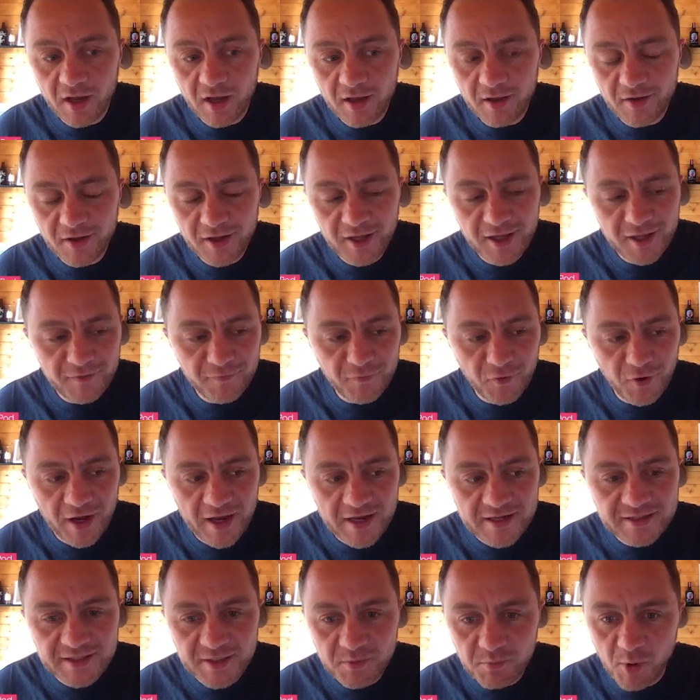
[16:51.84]

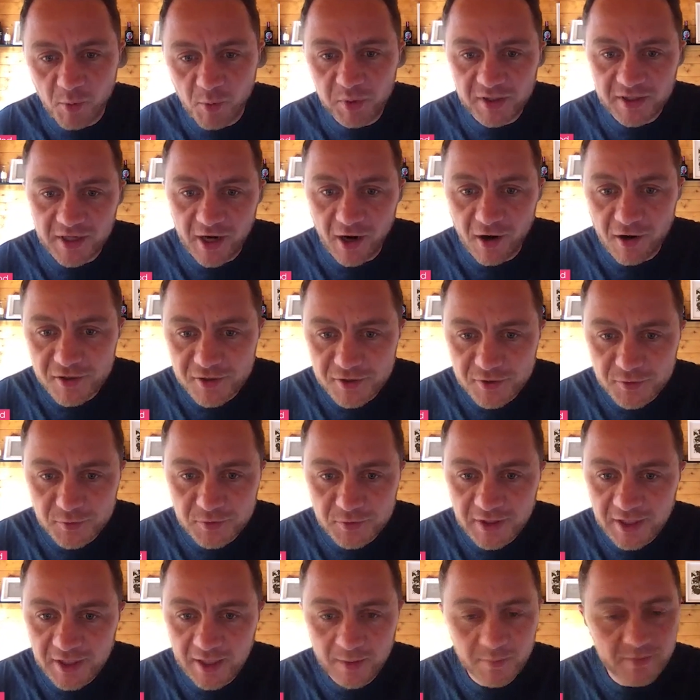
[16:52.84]
his team were playing Arsenal.
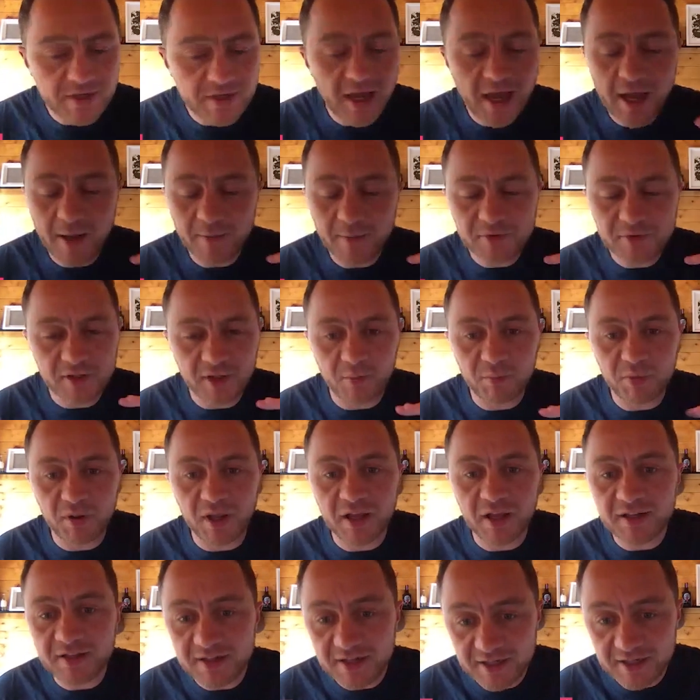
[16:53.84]
He was absolutely
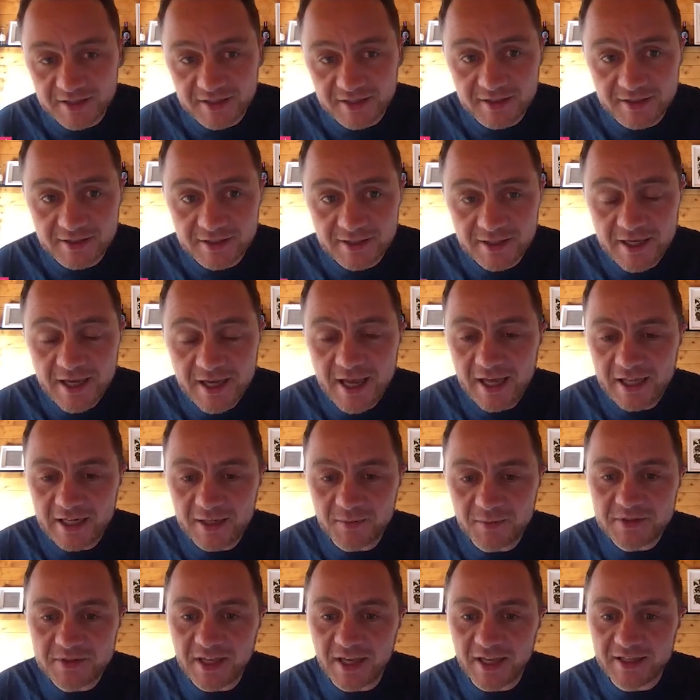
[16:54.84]
obliterated, and he
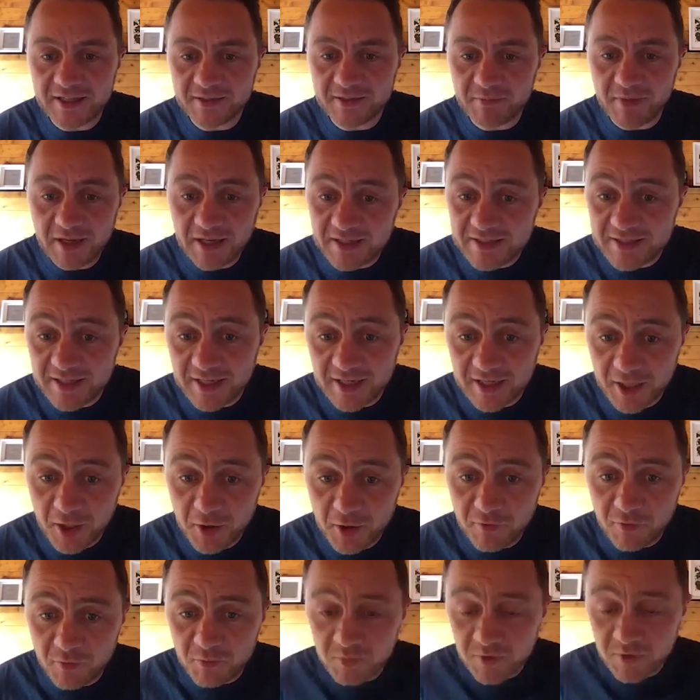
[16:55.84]
was getting the mickey taken out
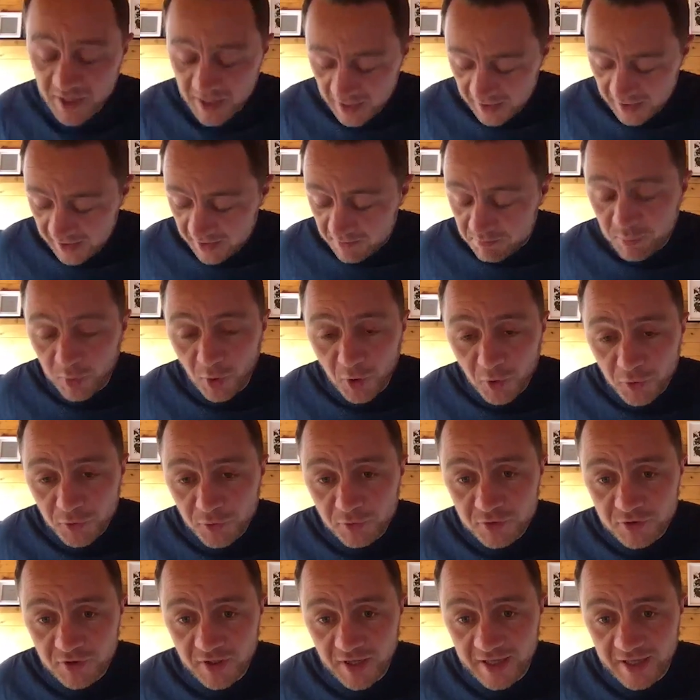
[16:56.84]
of him, and he had
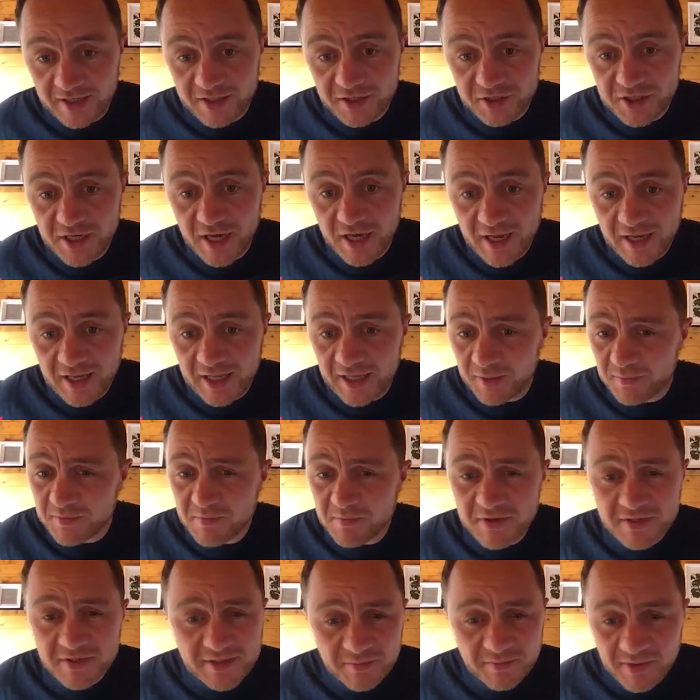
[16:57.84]
bottles in his jacket. He
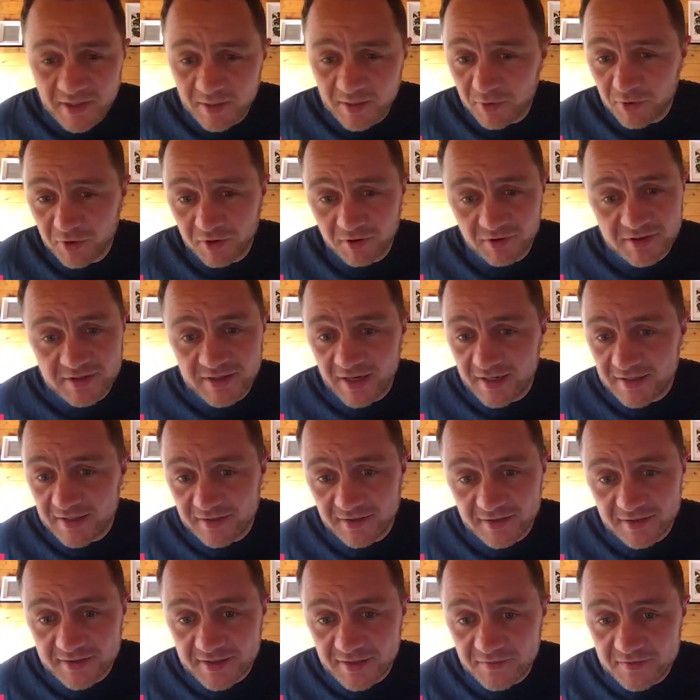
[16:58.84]
must have been about 60
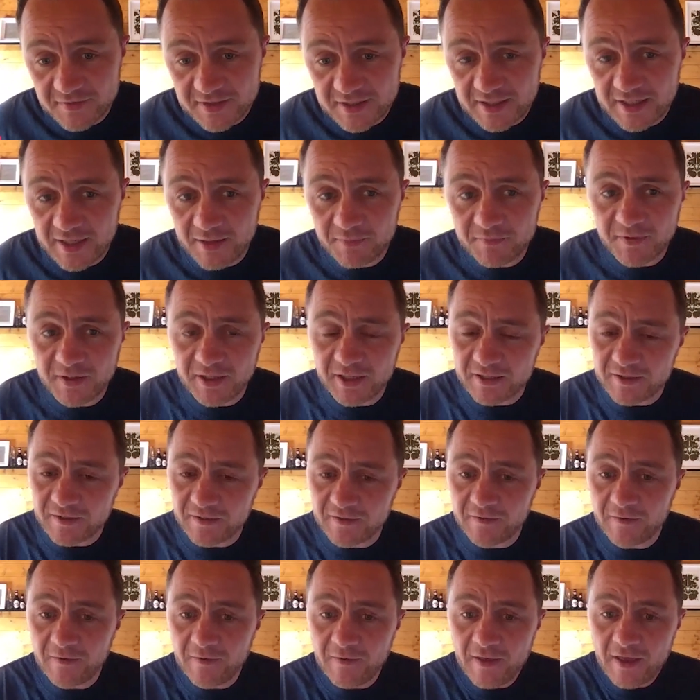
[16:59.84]
or 70, and I'm thinking
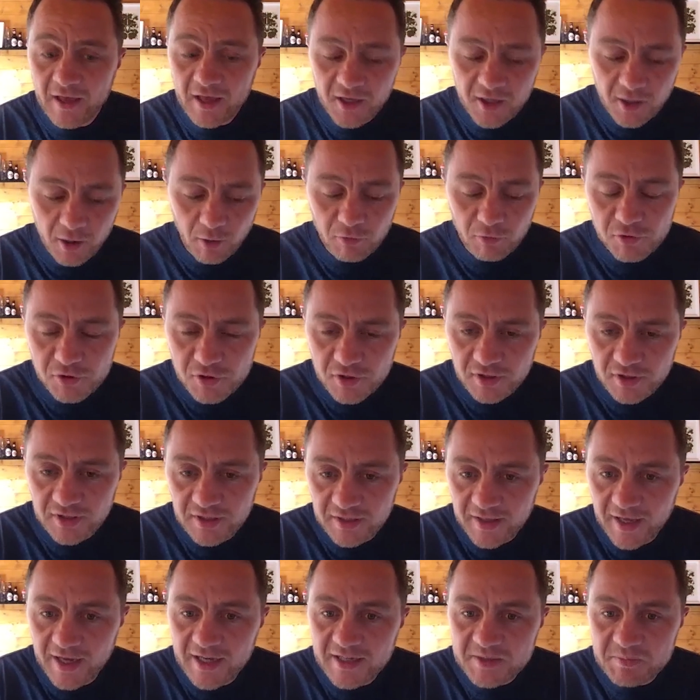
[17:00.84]
that culturally
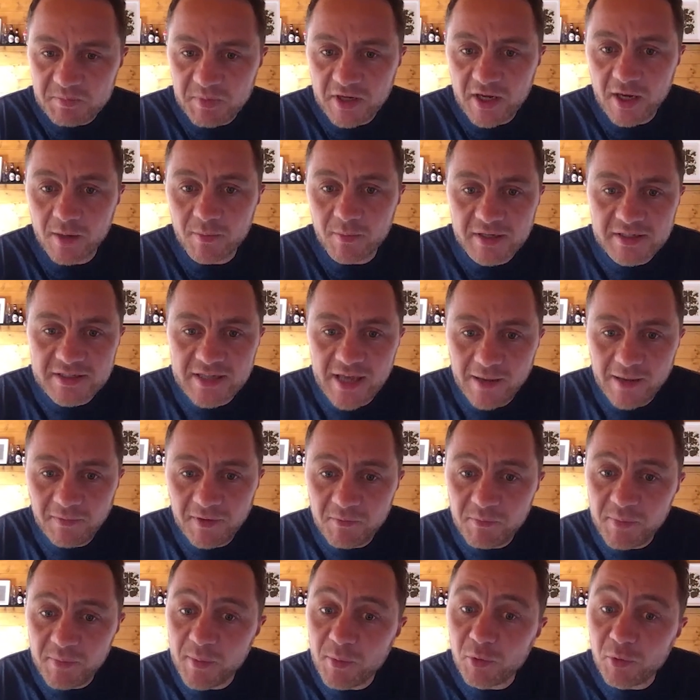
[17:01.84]
that's become accepted
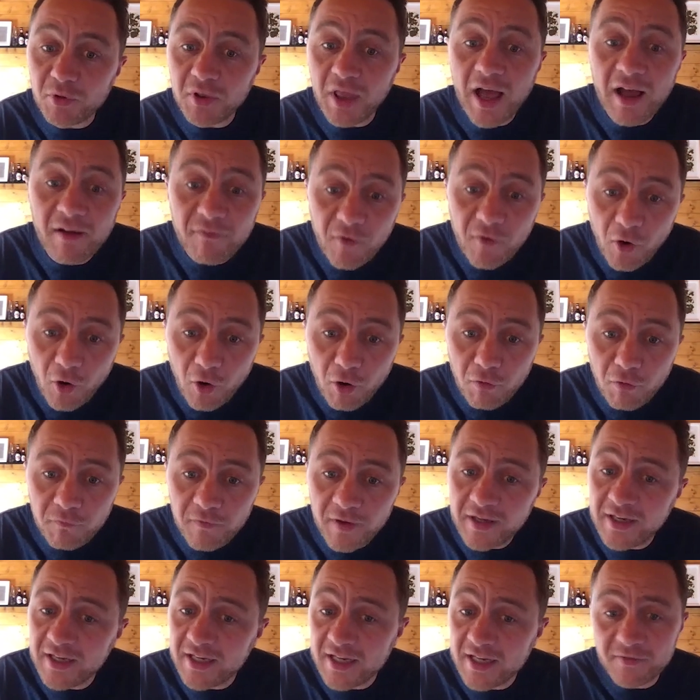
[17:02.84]
and people laugh it off,
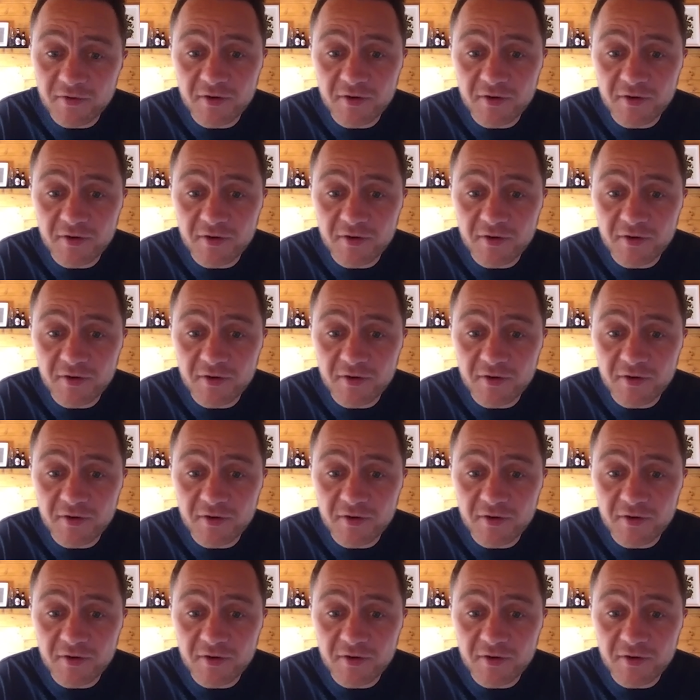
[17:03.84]
and he never